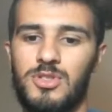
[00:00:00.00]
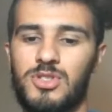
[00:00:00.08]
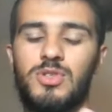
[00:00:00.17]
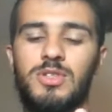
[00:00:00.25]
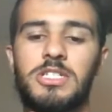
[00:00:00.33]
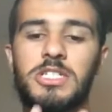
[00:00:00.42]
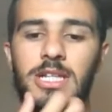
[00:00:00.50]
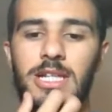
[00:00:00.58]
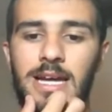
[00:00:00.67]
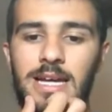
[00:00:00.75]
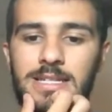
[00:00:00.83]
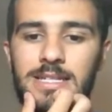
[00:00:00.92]
Just to
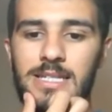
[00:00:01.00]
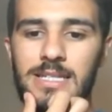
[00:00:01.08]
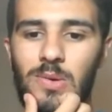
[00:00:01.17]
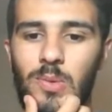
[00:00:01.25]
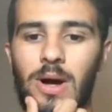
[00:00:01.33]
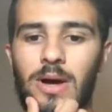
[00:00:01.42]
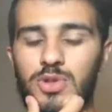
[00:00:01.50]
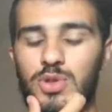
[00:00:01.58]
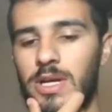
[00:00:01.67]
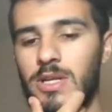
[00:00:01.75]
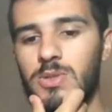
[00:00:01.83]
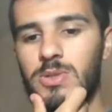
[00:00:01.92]
digitalize. Why
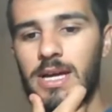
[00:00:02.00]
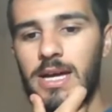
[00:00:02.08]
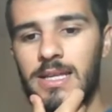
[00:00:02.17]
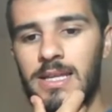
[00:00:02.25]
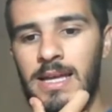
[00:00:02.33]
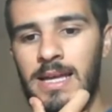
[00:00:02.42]
should I do that?